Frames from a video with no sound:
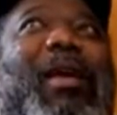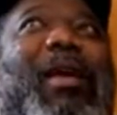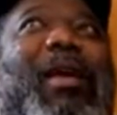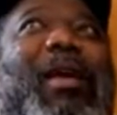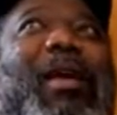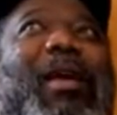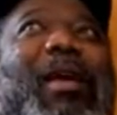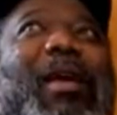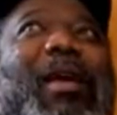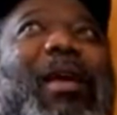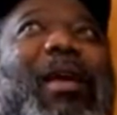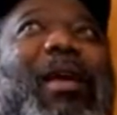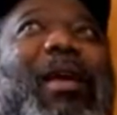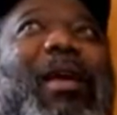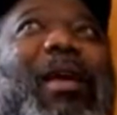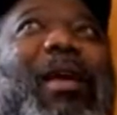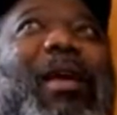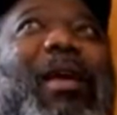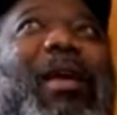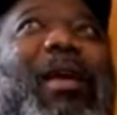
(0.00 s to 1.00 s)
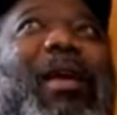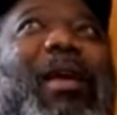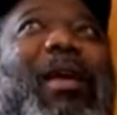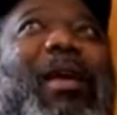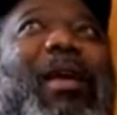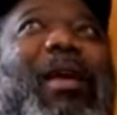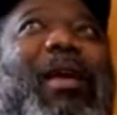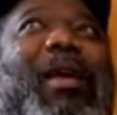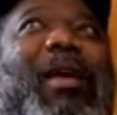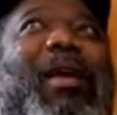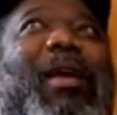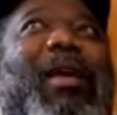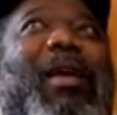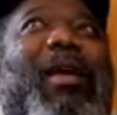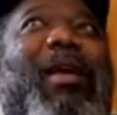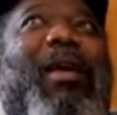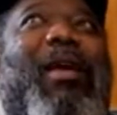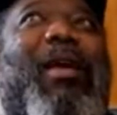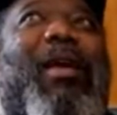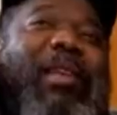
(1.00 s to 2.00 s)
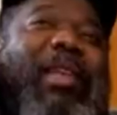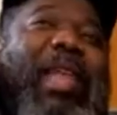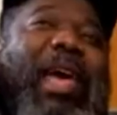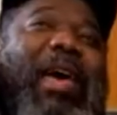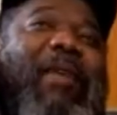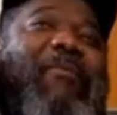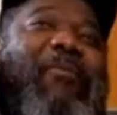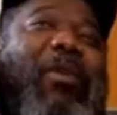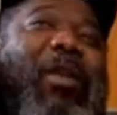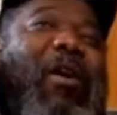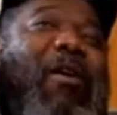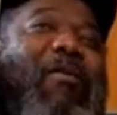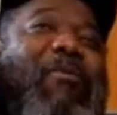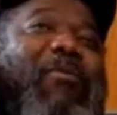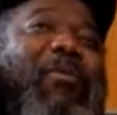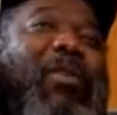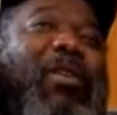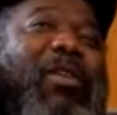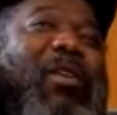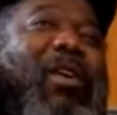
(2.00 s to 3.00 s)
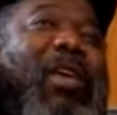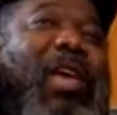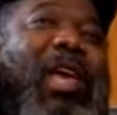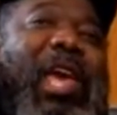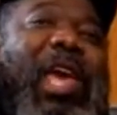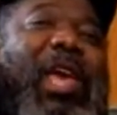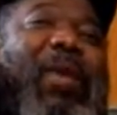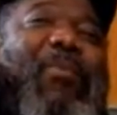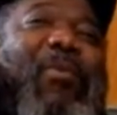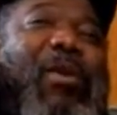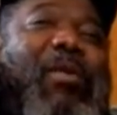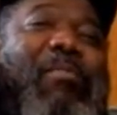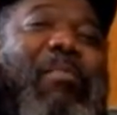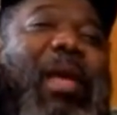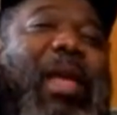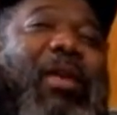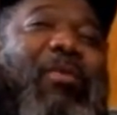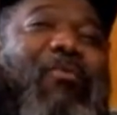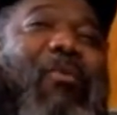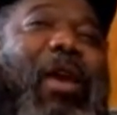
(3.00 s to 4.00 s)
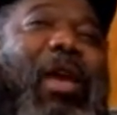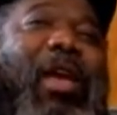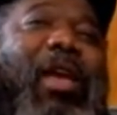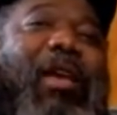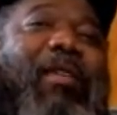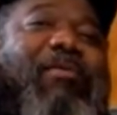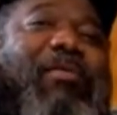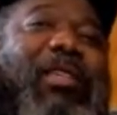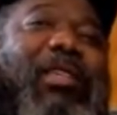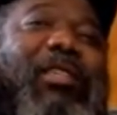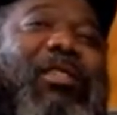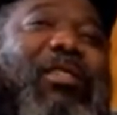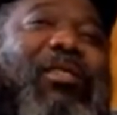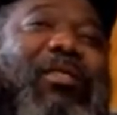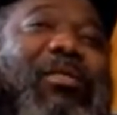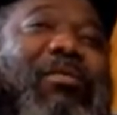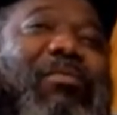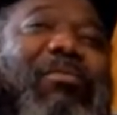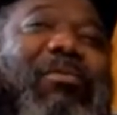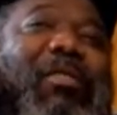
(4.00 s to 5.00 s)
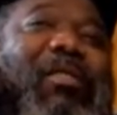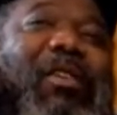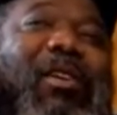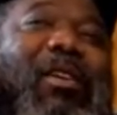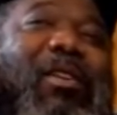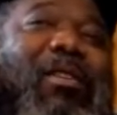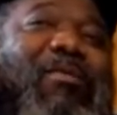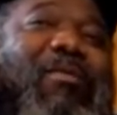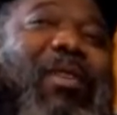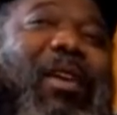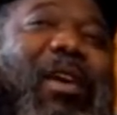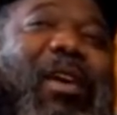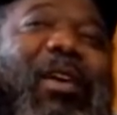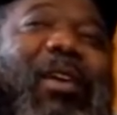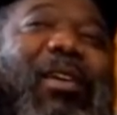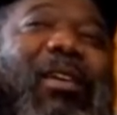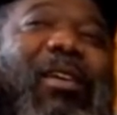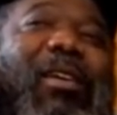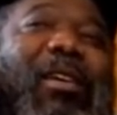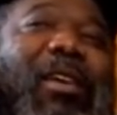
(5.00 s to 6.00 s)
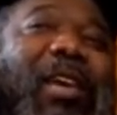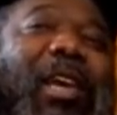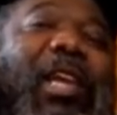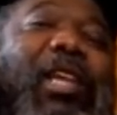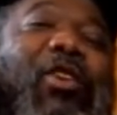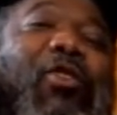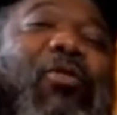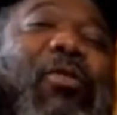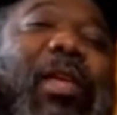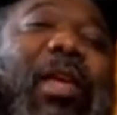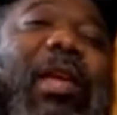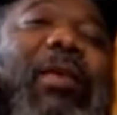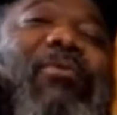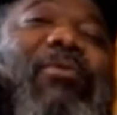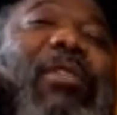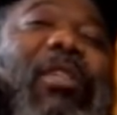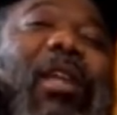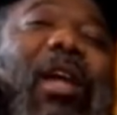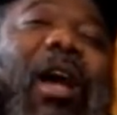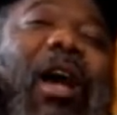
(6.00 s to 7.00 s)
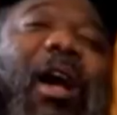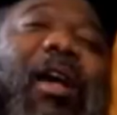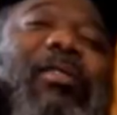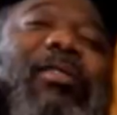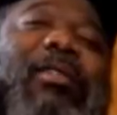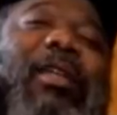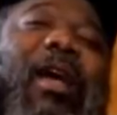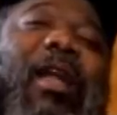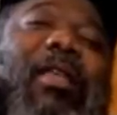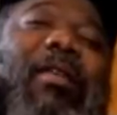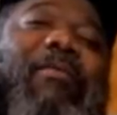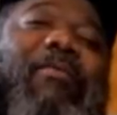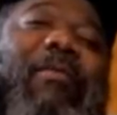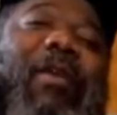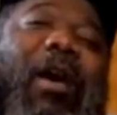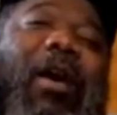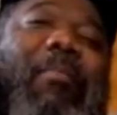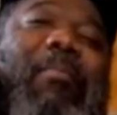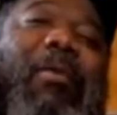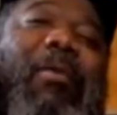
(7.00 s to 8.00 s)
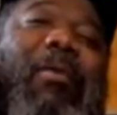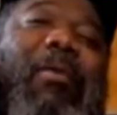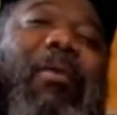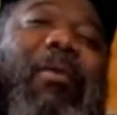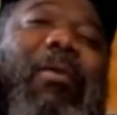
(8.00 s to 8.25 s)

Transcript: he would just shake that stuff off and laugh it off, and he wouldn't make waves. He just okay. He knew that he was in a hostile environment.